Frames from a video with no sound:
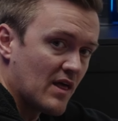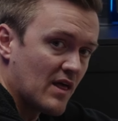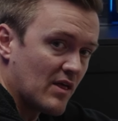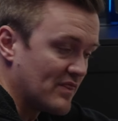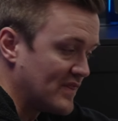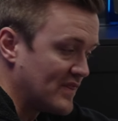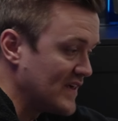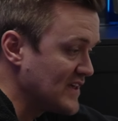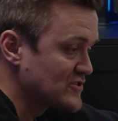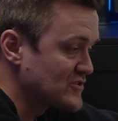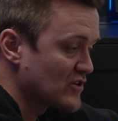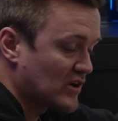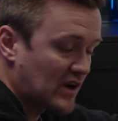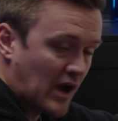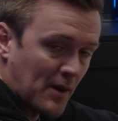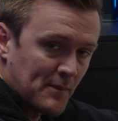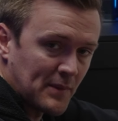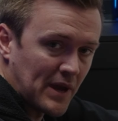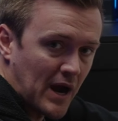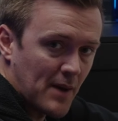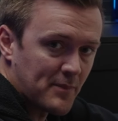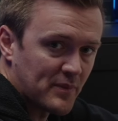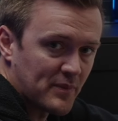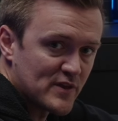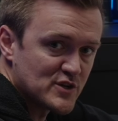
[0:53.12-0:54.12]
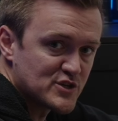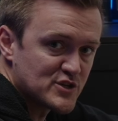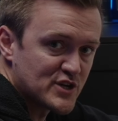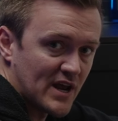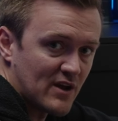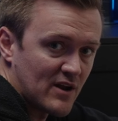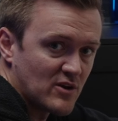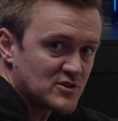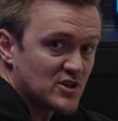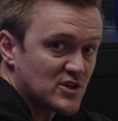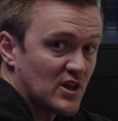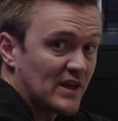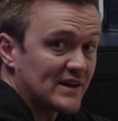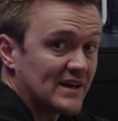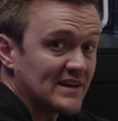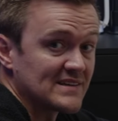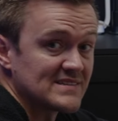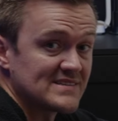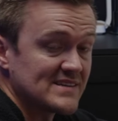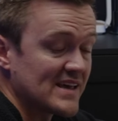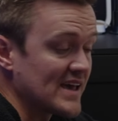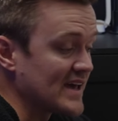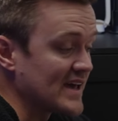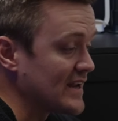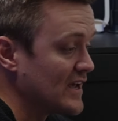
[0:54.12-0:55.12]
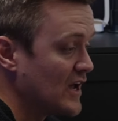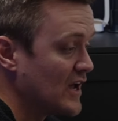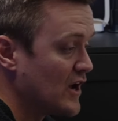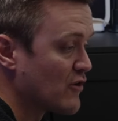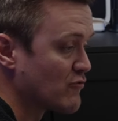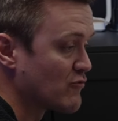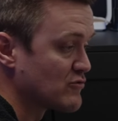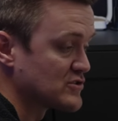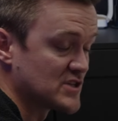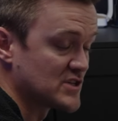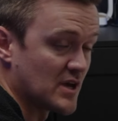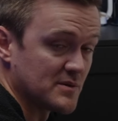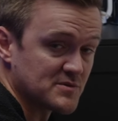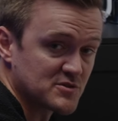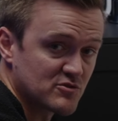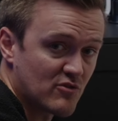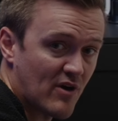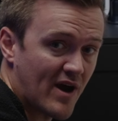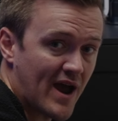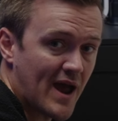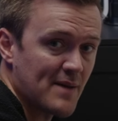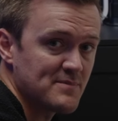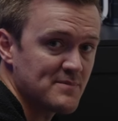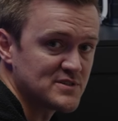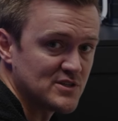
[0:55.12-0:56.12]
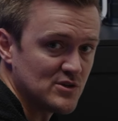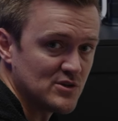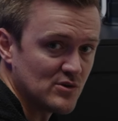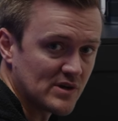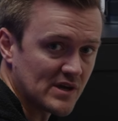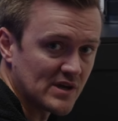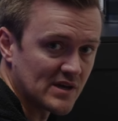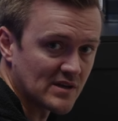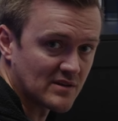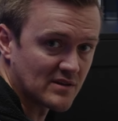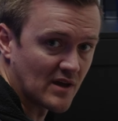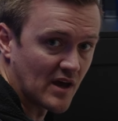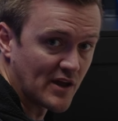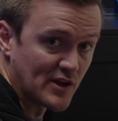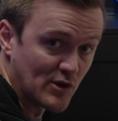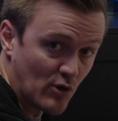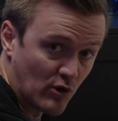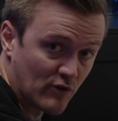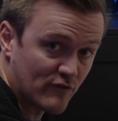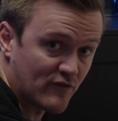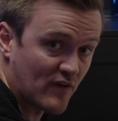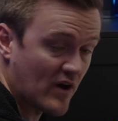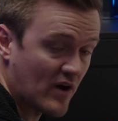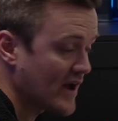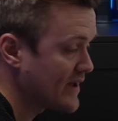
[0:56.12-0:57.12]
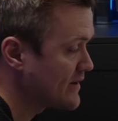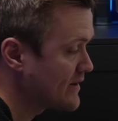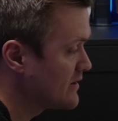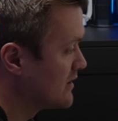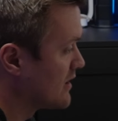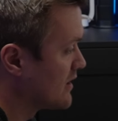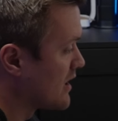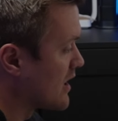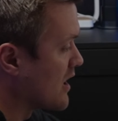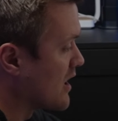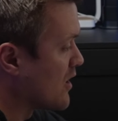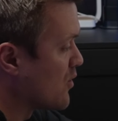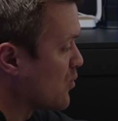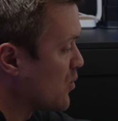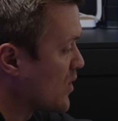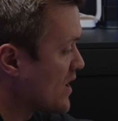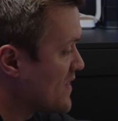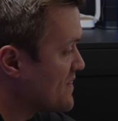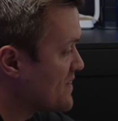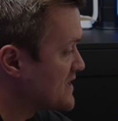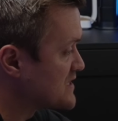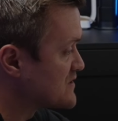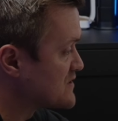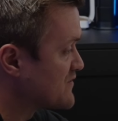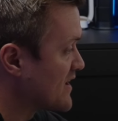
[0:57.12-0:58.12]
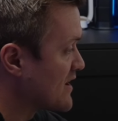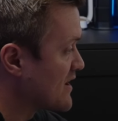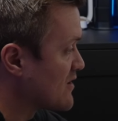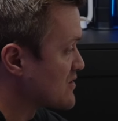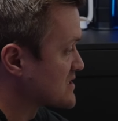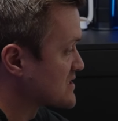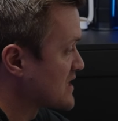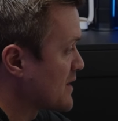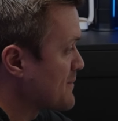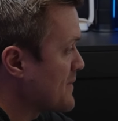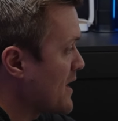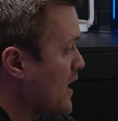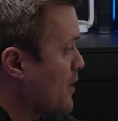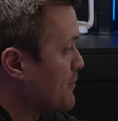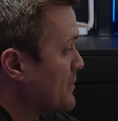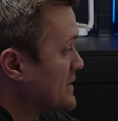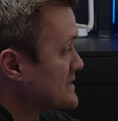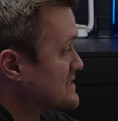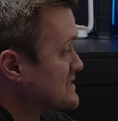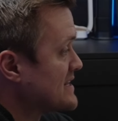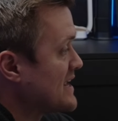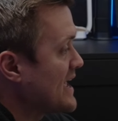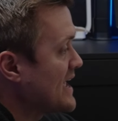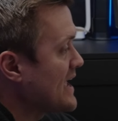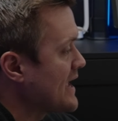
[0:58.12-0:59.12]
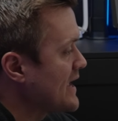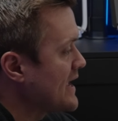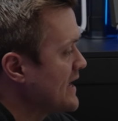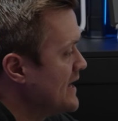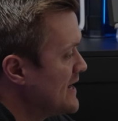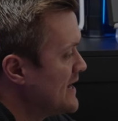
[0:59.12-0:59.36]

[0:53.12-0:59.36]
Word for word: these are coming up on the channel. So like I said, subscribe so you get notified when these videos come out. But today,